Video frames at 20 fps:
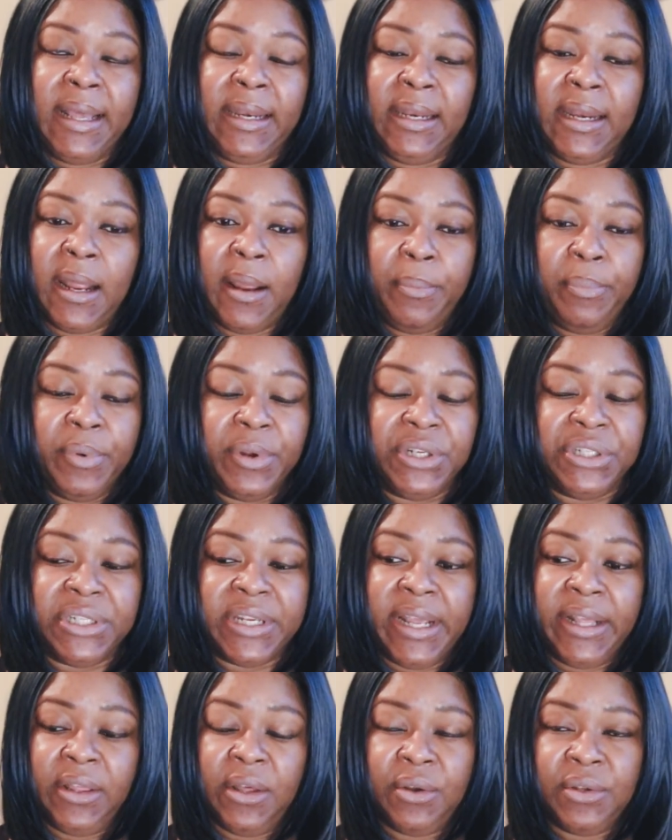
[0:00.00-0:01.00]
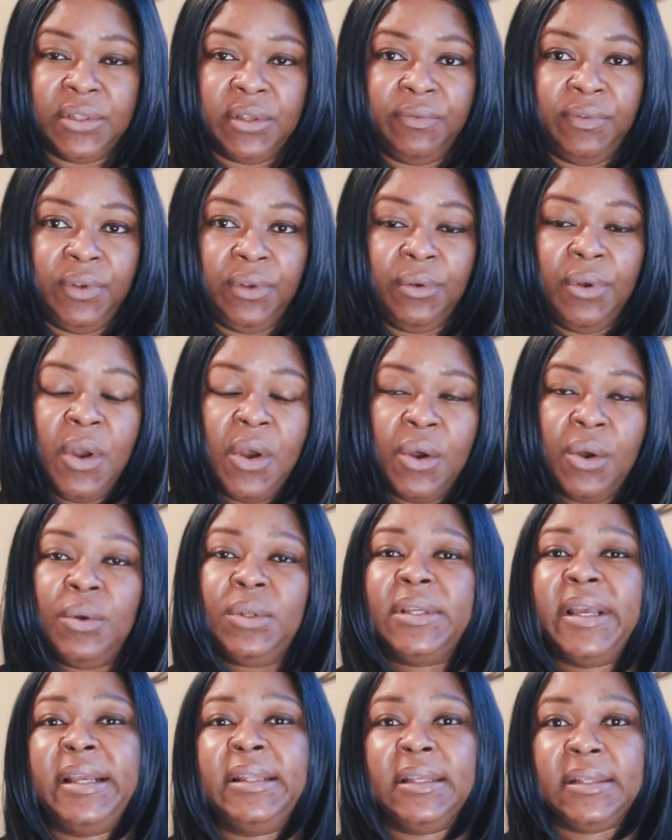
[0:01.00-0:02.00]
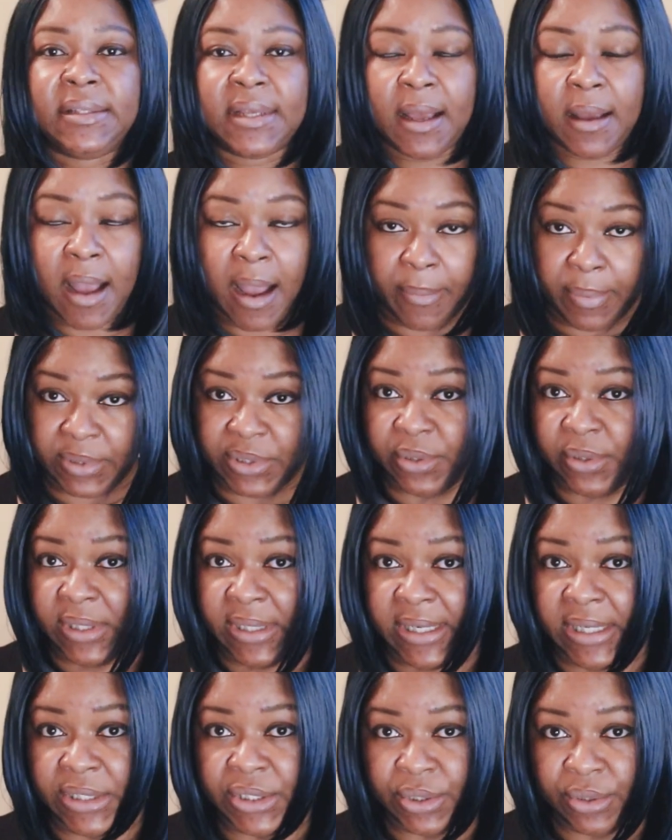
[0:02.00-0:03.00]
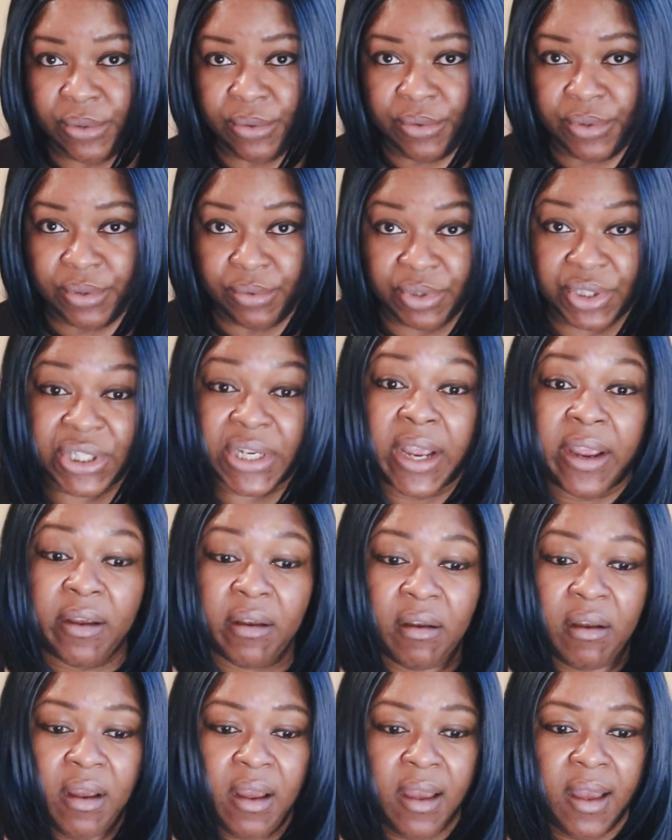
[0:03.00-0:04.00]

and I appreciate those of you who take the t opportunity to, to share.